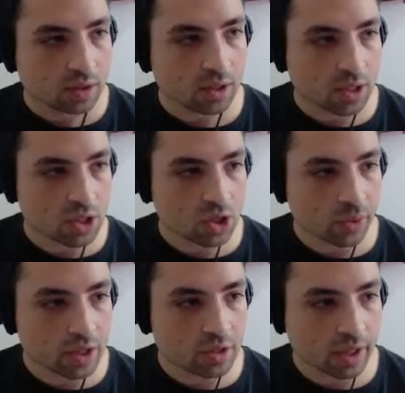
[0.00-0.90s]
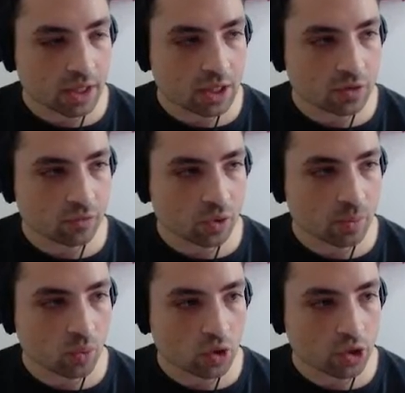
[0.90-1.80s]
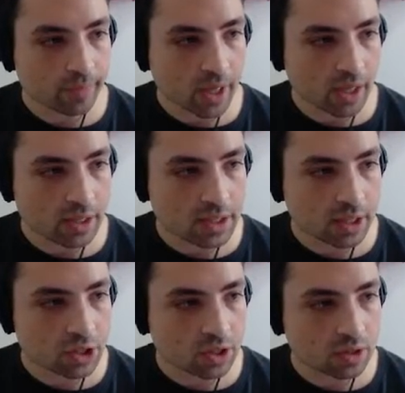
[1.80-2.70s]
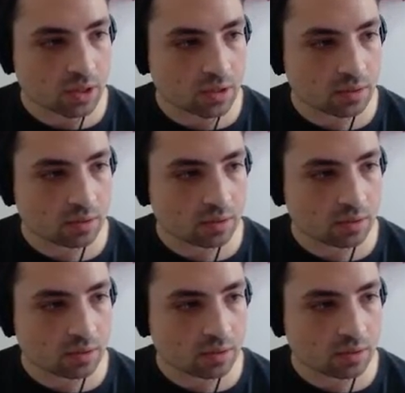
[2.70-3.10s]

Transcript: And so I guess it's for the more dramatic sections.